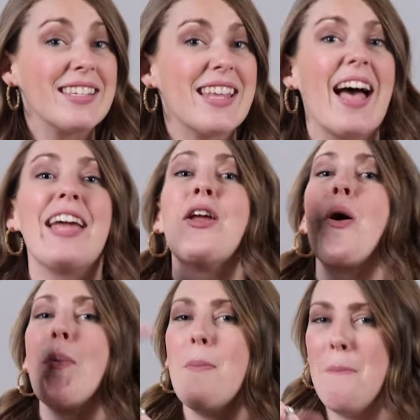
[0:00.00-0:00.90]
to sign
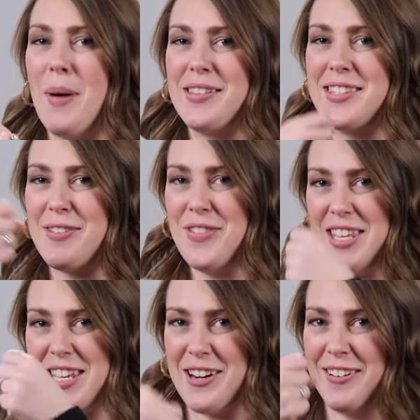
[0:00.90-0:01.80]
months of
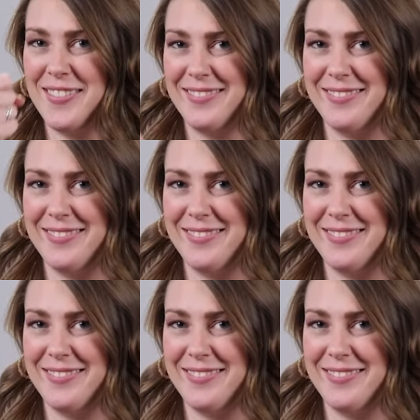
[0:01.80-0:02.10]
the year.